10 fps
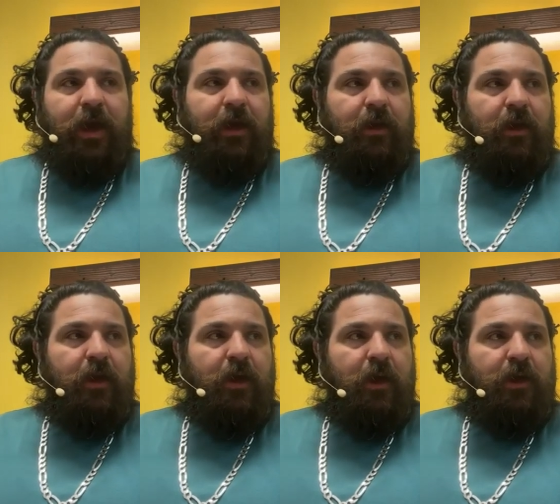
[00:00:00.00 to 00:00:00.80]
that?
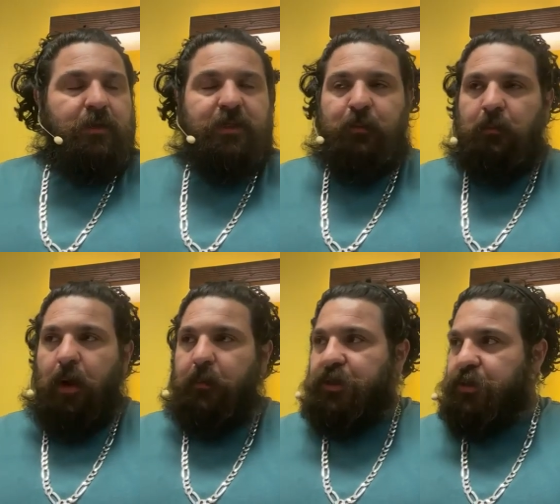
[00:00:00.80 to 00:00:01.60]
I looked at my
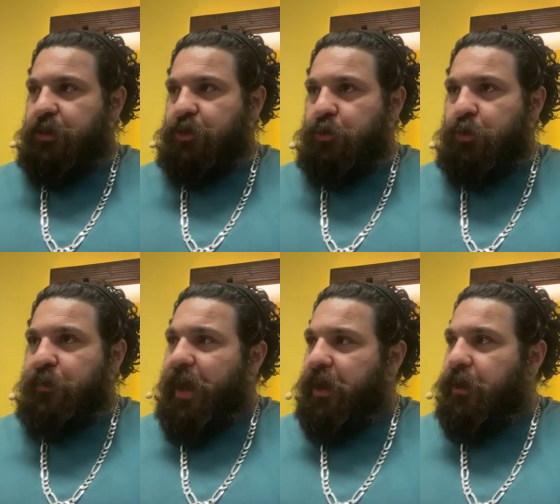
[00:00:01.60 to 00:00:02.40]
mom, did you did you
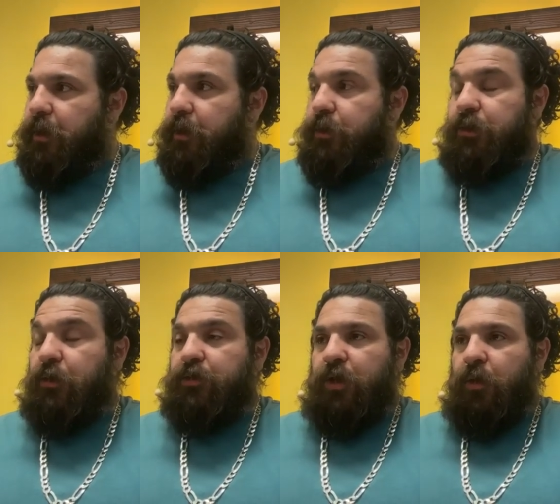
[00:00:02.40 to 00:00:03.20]
do that? She
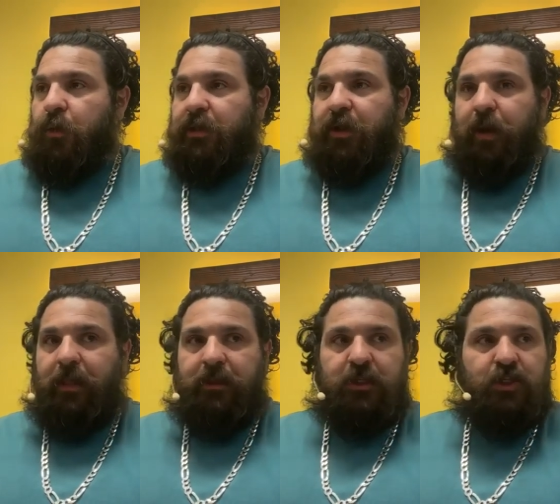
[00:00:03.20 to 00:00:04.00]
goes, No. I looked at
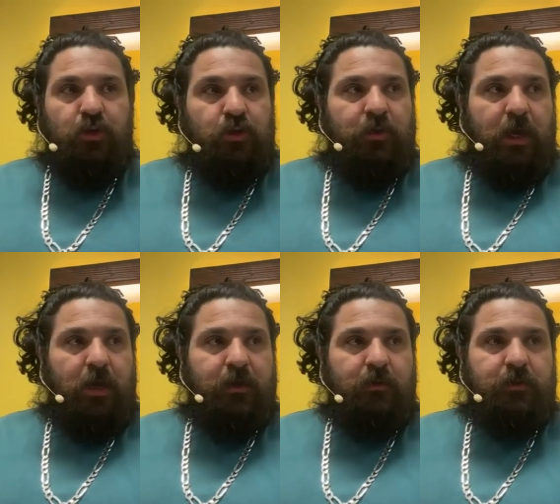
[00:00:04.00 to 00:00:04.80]
Riley, did you do
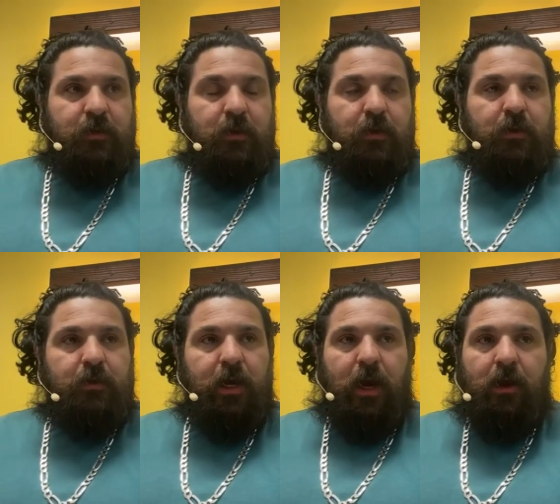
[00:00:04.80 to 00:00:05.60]
that? He goes,
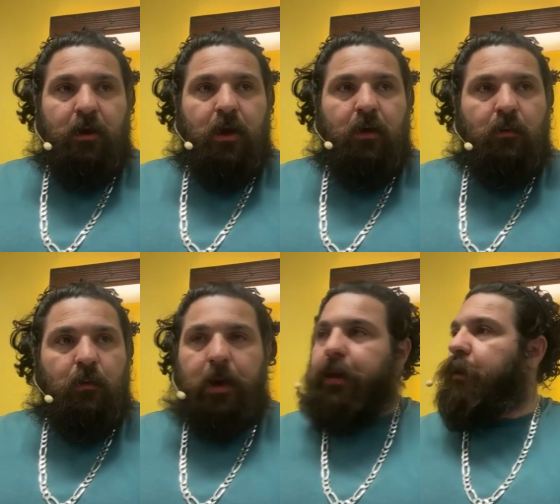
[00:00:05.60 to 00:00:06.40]
Yeah.
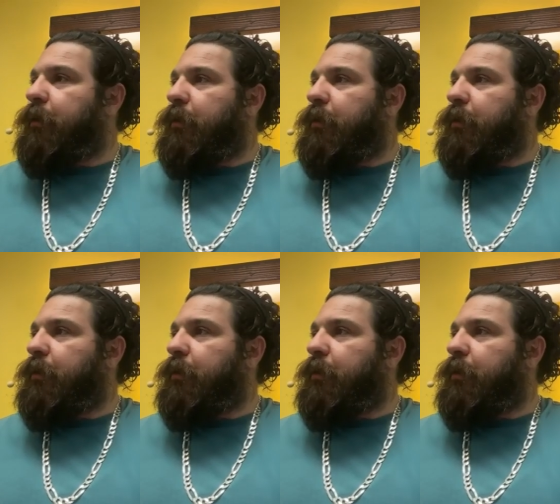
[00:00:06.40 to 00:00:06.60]
Why? I